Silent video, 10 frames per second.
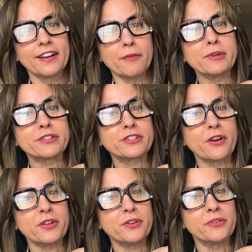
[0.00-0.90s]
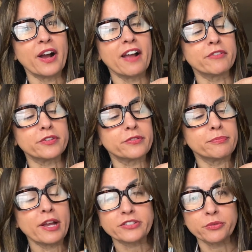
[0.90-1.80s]
I'm going to show you, I have a
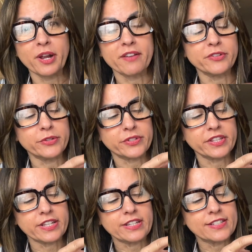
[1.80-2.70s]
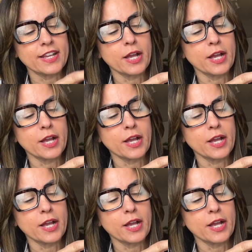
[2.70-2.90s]
special way of using these,